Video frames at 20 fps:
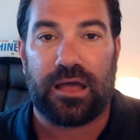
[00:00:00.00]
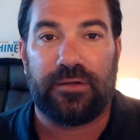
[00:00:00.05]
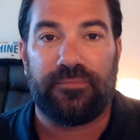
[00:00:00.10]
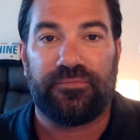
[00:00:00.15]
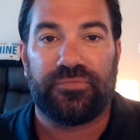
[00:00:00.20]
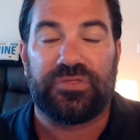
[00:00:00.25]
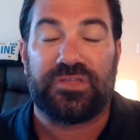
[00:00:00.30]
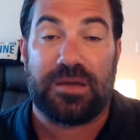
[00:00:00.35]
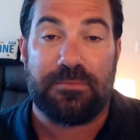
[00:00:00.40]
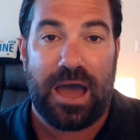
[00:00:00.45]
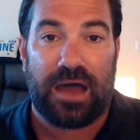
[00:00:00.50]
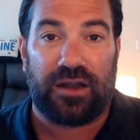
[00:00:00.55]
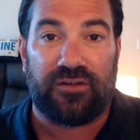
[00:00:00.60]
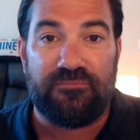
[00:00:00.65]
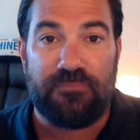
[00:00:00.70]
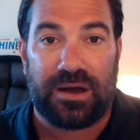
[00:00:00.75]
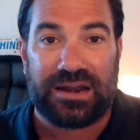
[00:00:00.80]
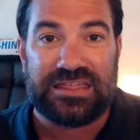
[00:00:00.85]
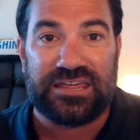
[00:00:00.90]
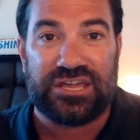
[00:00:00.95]
the amount of
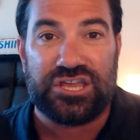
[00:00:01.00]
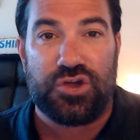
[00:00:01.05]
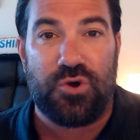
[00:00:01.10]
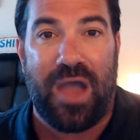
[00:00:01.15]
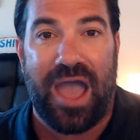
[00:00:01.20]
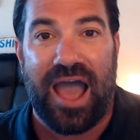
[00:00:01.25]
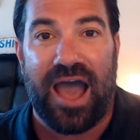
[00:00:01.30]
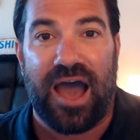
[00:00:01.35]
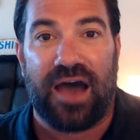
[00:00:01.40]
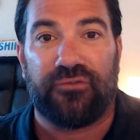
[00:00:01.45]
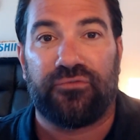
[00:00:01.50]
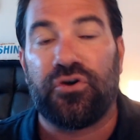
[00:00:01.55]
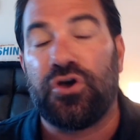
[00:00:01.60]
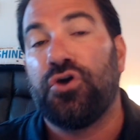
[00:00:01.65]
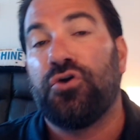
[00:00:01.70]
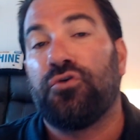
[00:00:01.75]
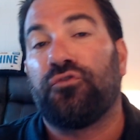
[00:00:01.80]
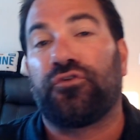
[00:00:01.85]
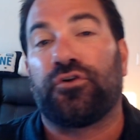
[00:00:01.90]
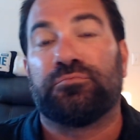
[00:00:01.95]
money that you have,
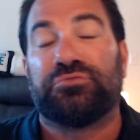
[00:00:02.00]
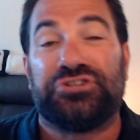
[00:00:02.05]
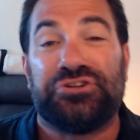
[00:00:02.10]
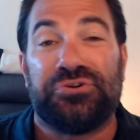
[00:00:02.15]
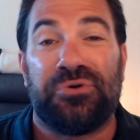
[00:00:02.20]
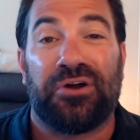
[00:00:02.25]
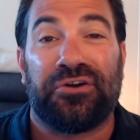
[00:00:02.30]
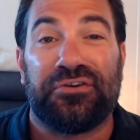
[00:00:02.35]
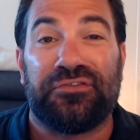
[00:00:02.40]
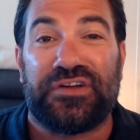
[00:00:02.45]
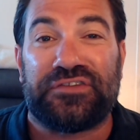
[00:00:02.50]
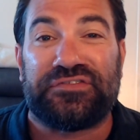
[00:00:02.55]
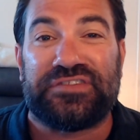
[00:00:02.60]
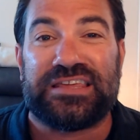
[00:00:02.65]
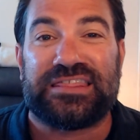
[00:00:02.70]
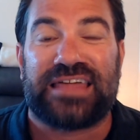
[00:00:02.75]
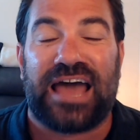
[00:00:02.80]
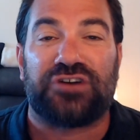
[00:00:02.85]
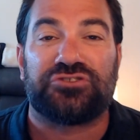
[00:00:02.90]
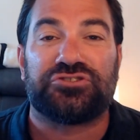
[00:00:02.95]
from
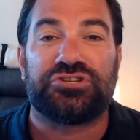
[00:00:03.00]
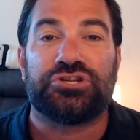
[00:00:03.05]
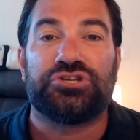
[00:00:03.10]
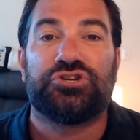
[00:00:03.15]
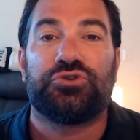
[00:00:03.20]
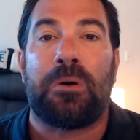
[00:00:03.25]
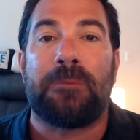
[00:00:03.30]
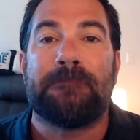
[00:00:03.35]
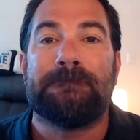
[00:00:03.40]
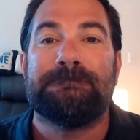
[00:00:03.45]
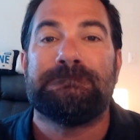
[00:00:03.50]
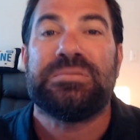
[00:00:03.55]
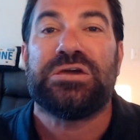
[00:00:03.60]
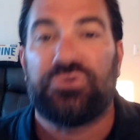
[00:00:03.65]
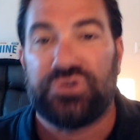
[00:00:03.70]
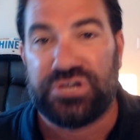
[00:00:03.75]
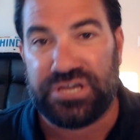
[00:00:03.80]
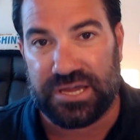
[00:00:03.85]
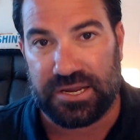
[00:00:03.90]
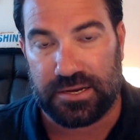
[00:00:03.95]
$250,000 to $1
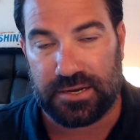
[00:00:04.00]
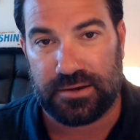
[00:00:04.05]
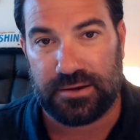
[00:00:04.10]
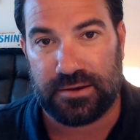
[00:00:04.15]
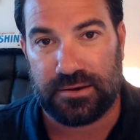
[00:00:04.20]
million.